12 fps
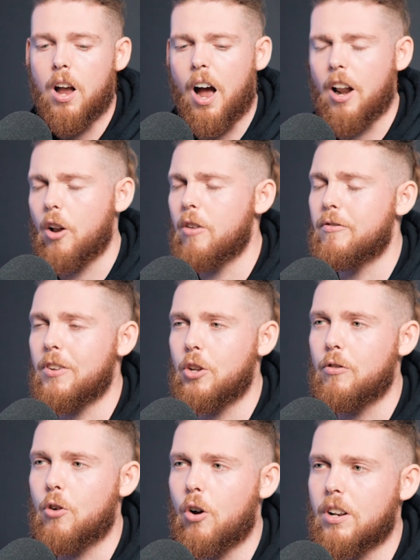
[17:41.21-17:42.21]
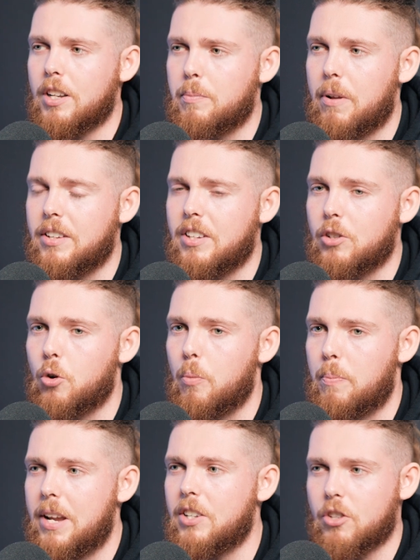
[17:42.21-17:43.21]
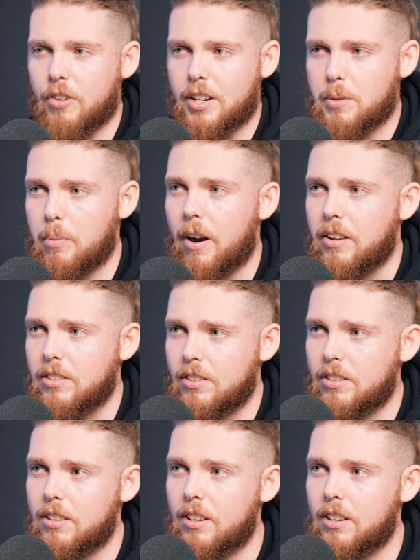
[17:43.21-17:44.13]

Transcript: and I don't think you've got this place here. It's called Pizza Express.